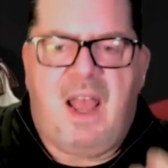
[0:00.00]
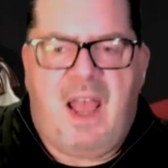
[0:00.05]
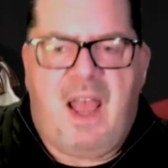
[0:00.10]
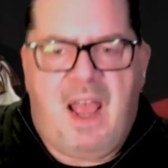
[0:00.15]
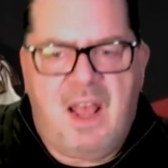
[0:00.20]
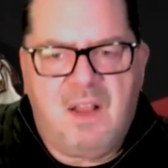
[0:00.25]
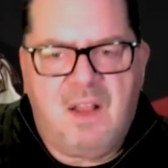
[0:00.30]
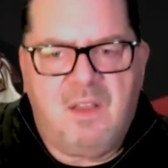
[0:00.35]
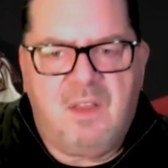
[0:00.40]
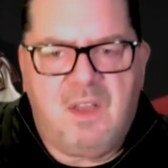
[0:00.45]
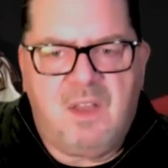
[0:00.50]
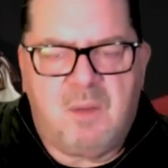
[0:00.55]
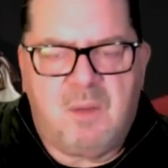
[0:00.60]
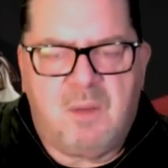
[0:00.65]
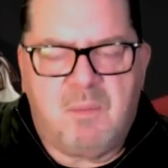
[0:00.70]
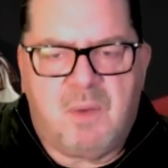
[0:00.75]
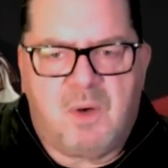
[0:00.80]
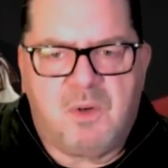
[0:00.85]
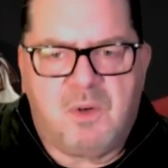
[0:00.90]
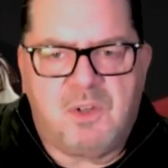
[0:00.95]
and the
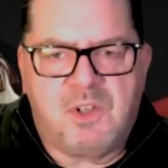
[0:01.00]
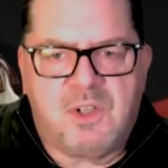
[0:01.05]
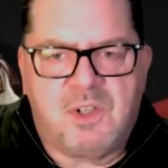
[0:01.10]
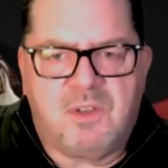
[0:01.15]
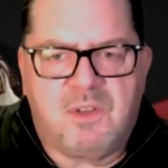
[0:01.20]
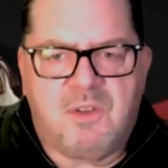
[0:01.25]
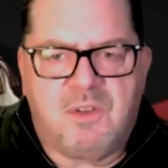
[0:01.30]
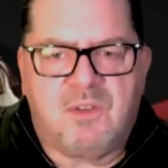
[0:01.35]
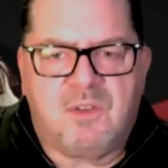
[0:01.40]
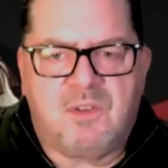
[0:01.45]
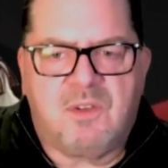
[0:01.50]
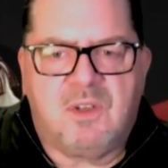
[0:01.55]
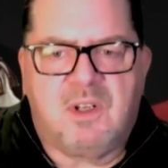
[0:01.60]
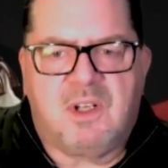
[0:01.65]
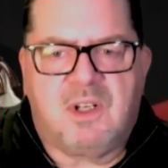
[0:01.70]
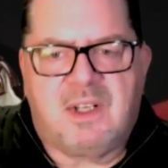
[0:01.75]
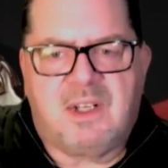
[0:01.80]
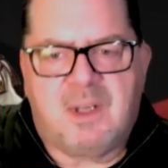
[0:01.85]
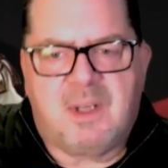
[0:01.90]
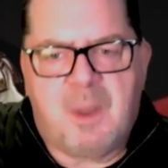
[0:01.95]
emotions
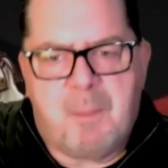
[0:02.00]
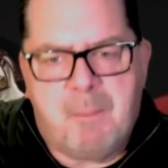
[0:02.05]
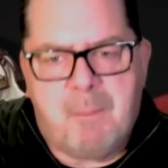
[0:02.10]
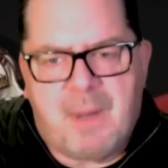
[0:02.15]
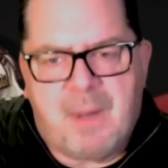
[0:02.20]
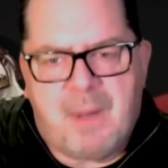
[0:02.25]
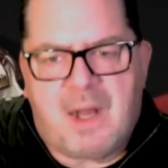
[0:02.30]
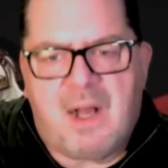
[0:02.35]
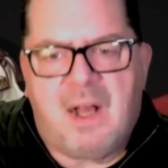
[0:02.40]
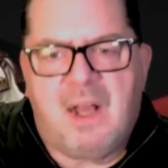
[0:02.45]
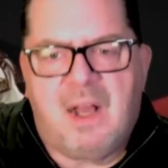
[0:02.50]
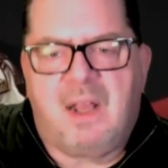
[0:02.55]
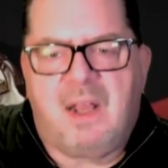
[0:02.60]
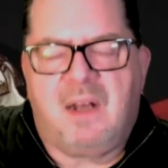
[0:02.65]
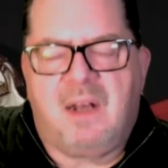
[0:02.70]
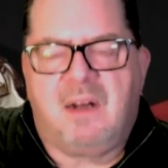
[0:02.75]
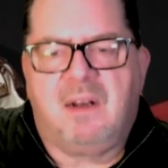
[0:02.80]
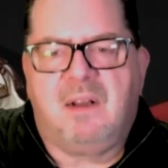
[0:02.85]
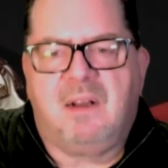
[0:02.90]
combine